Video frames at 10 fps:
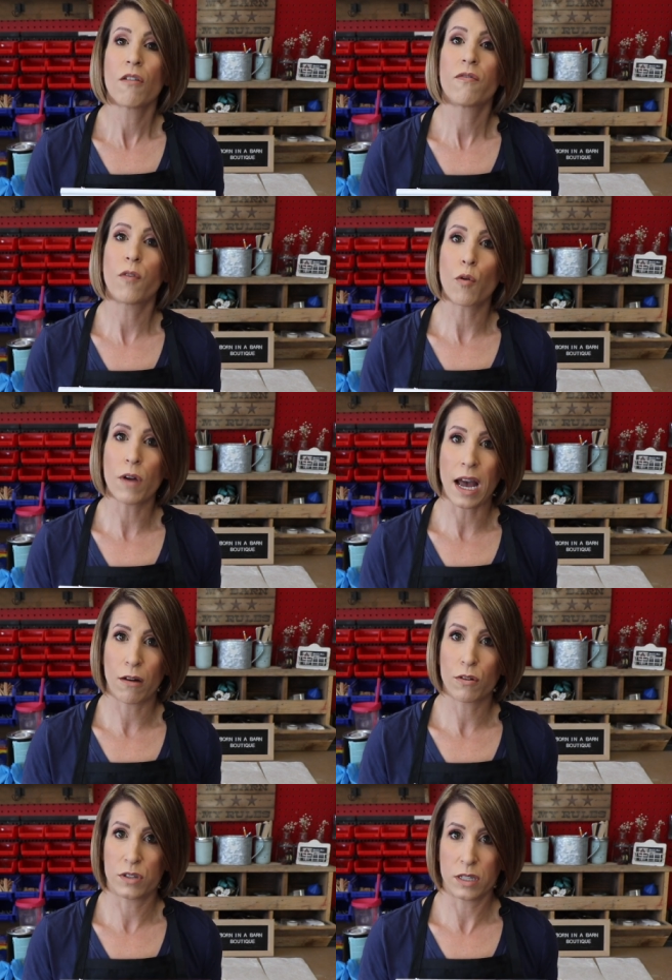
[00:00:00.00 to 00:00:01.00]
4
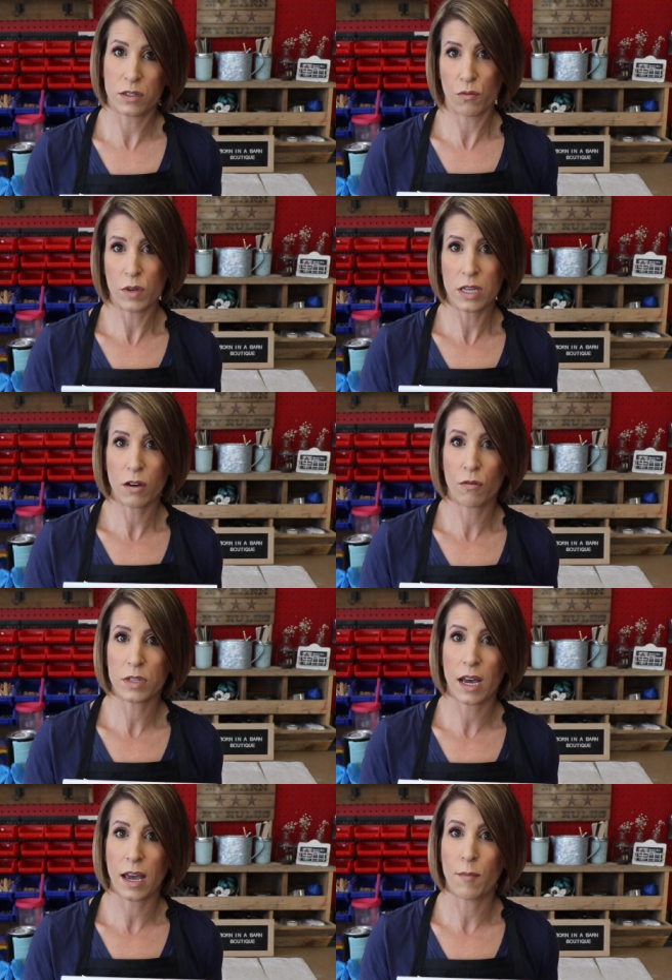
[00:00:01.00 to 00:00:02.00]
hours is the recoat
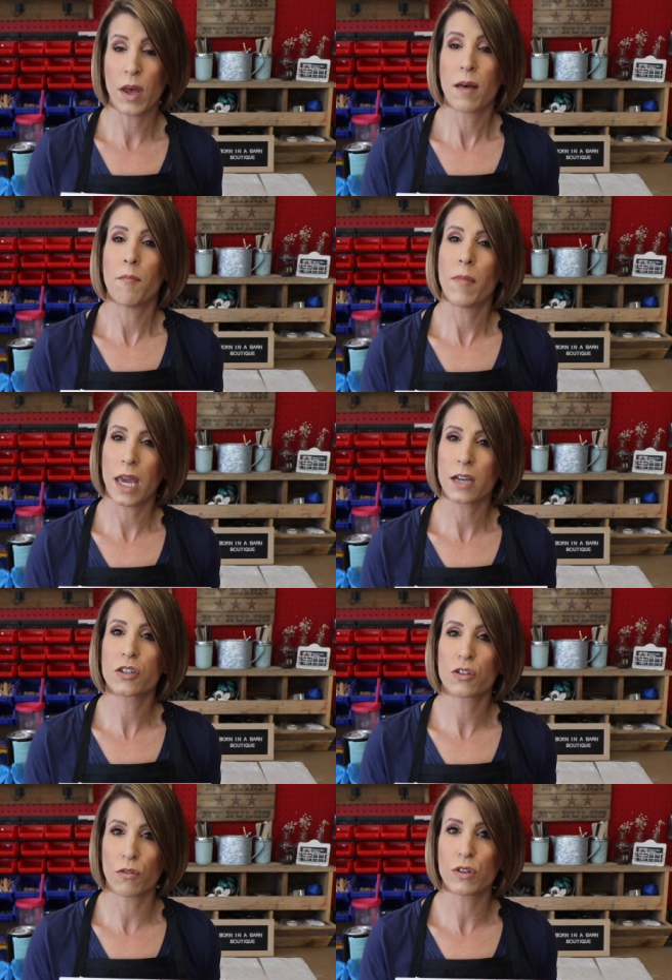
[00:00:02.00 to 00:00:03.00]
time. Make
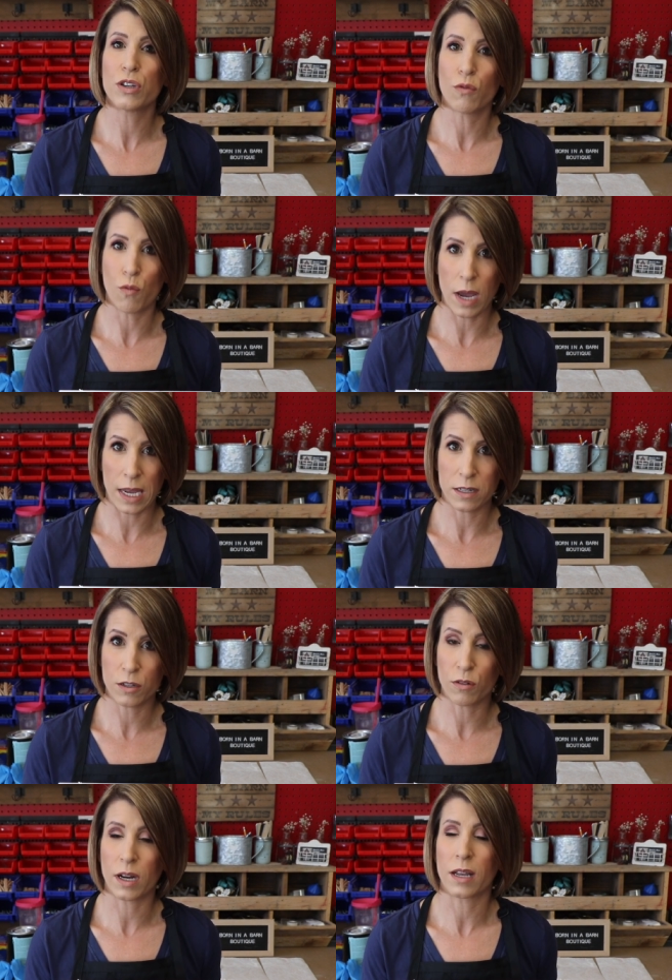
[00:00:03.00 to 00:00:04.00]
sure you wait.
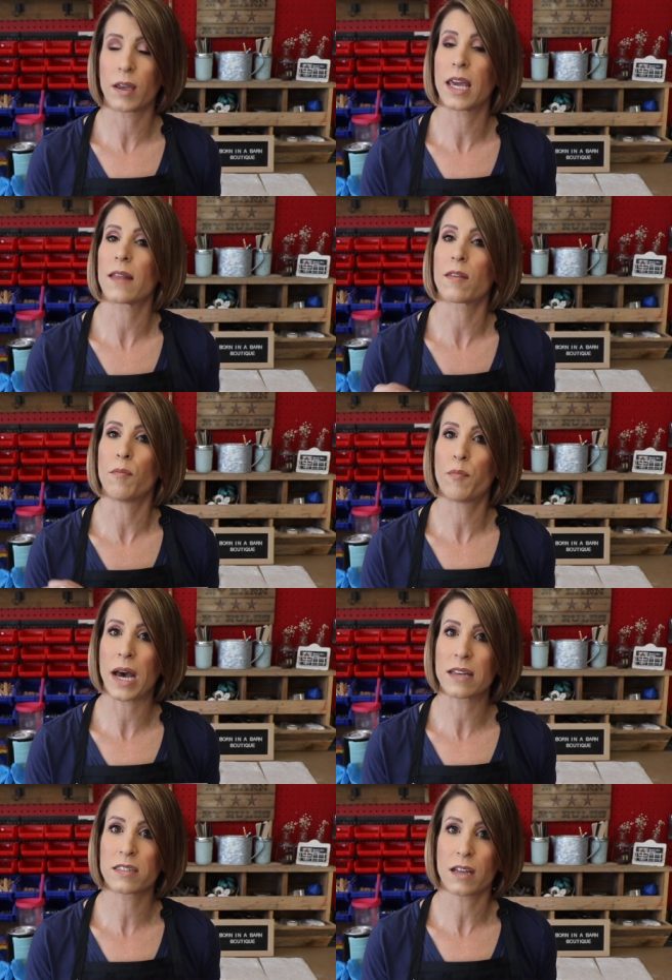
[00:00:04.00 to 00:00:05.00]
You're going to get the
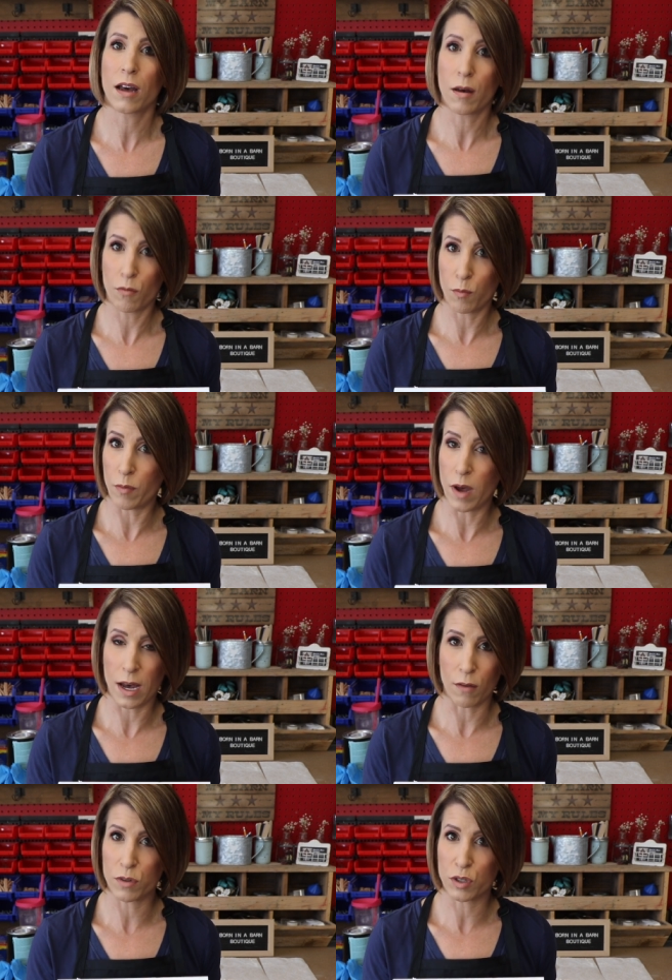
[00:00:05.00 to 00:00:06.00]
best
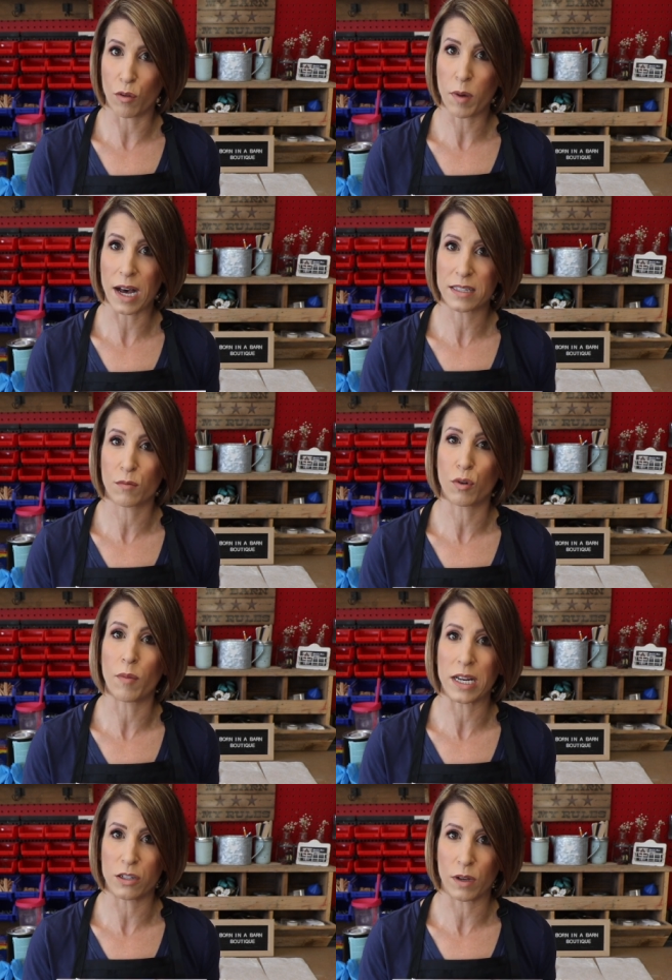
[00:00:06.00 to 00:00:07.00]
result possible
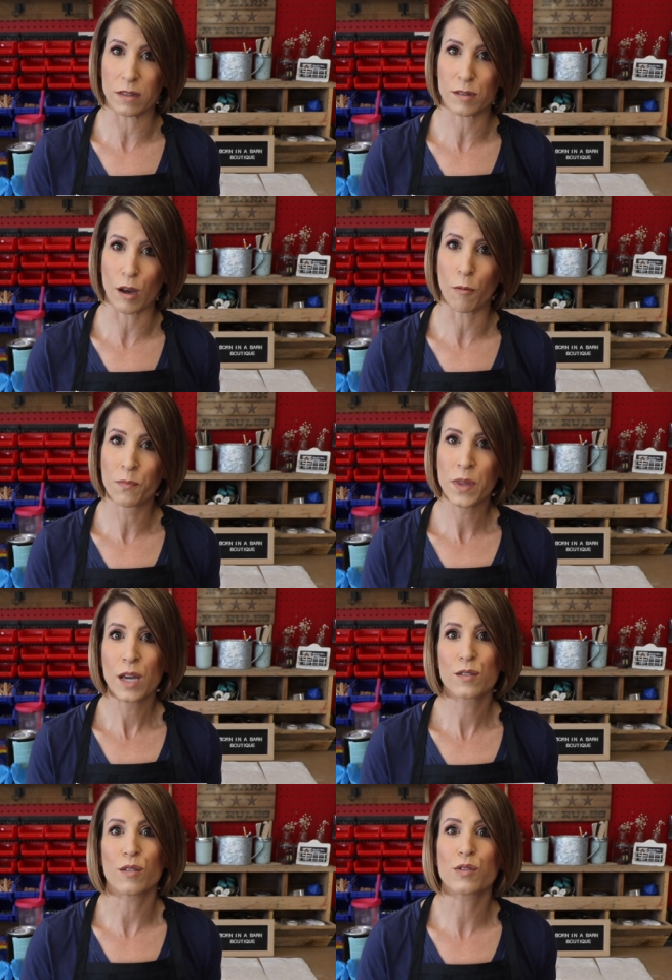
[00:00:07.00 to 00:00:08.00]
by doing so.
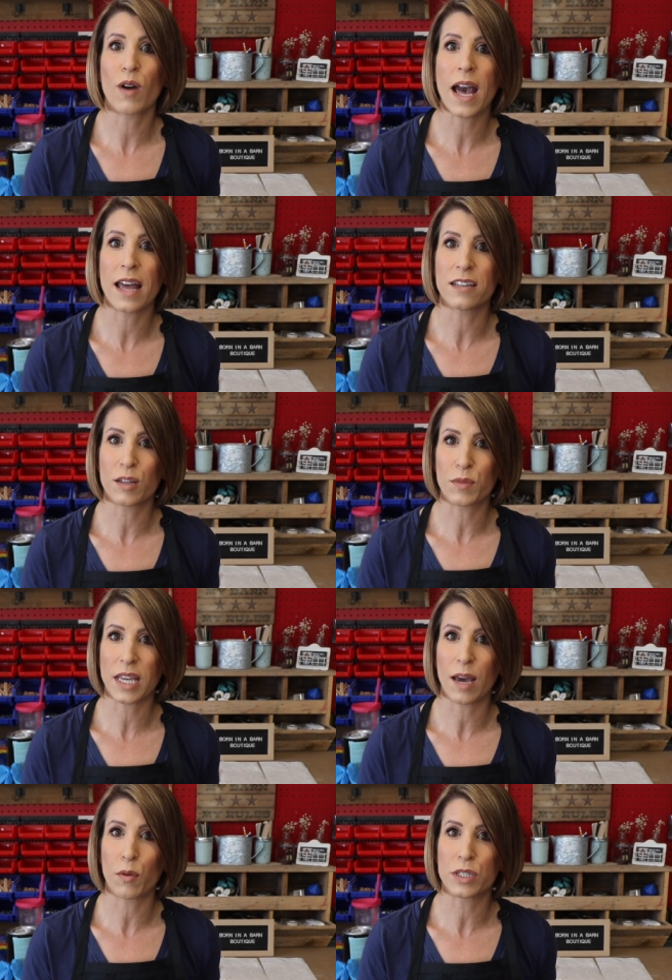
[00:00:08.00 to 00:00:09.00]
So let's go ahead and tip the
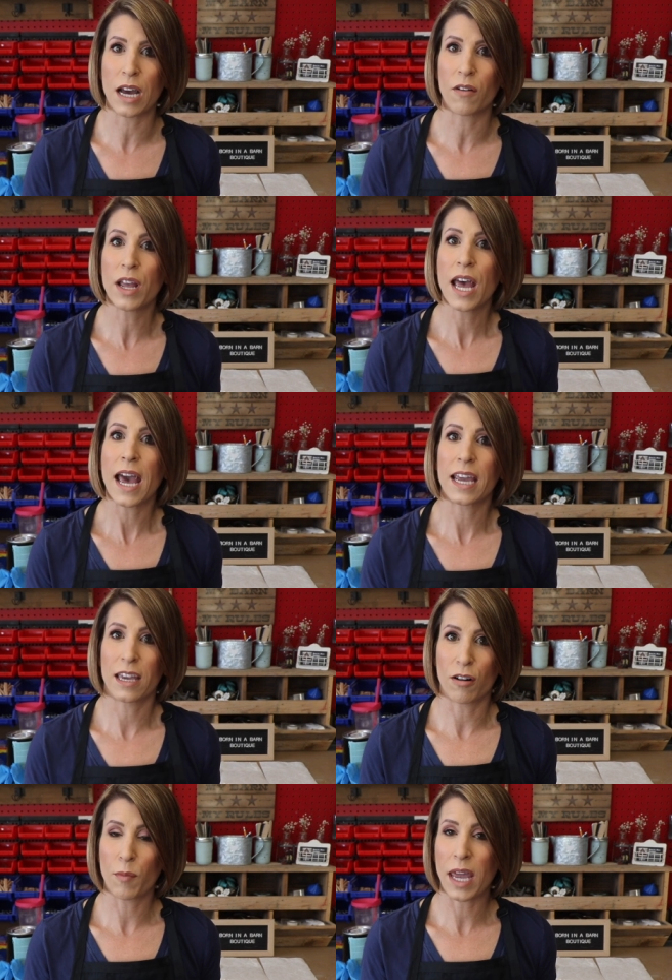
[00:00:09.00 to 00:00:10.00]
camera down and
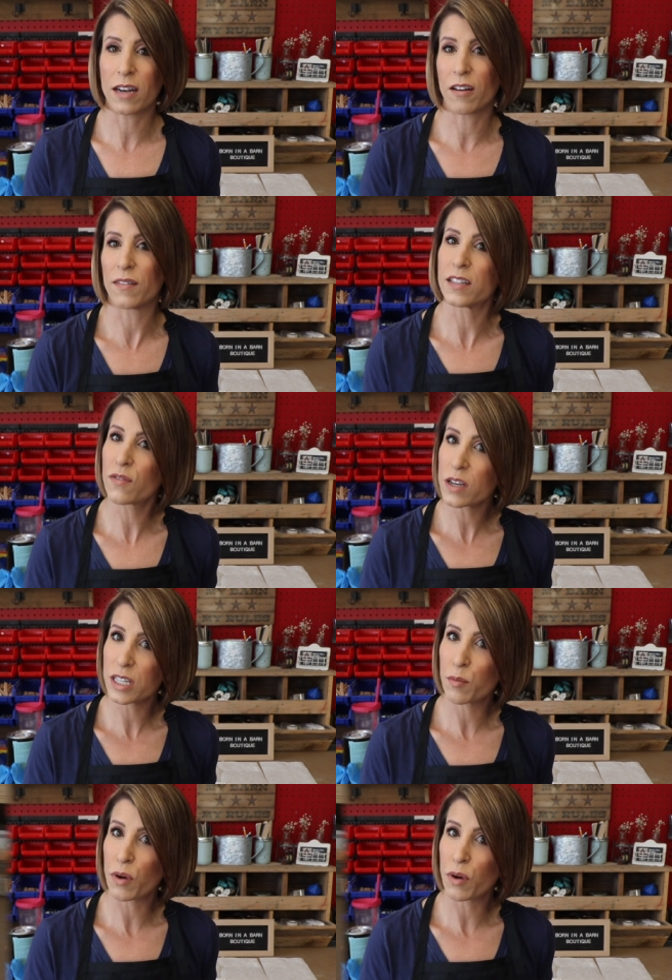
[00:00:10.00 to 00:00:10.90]
get our paint on this freshly